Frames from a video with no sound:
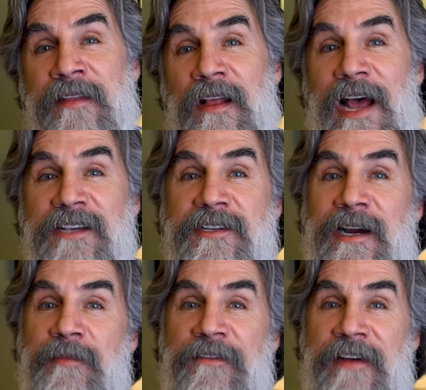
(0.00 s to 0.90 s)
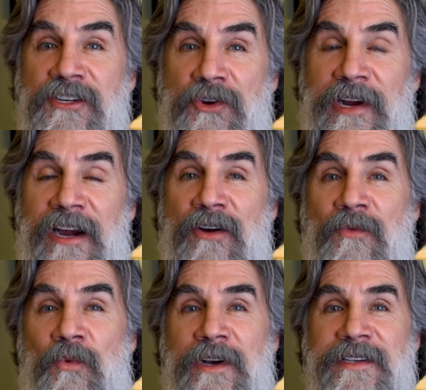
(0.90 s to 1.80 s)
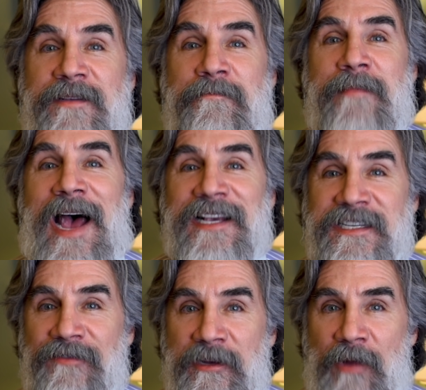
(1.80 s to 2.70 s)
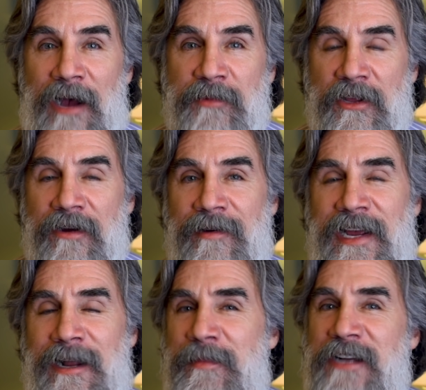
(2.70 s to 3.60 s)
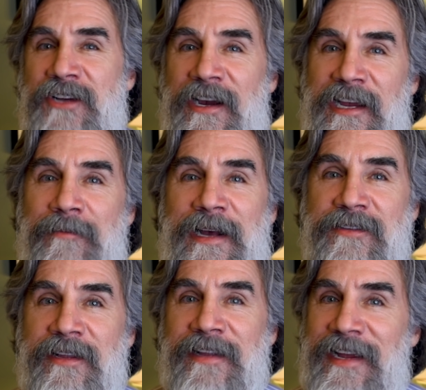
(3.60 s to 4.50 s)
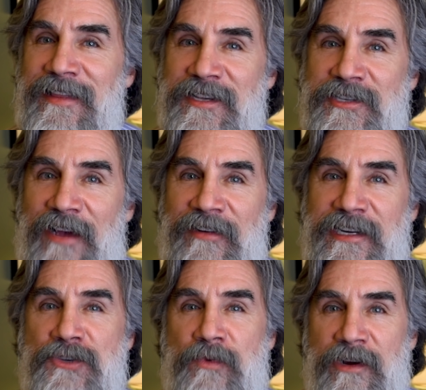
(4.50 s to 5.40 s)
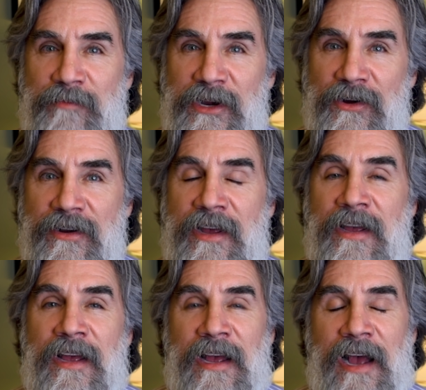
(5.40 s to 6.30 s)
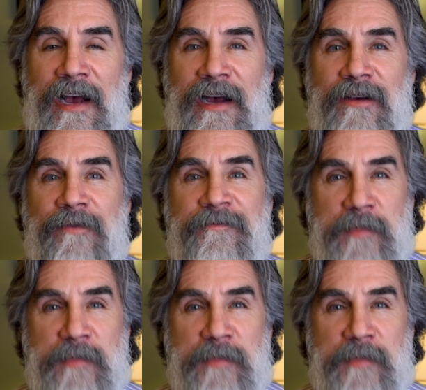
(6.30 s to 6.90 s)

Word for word: The last time the facial hair was massively popular, and I'm not talking about in the 70s where beard uh,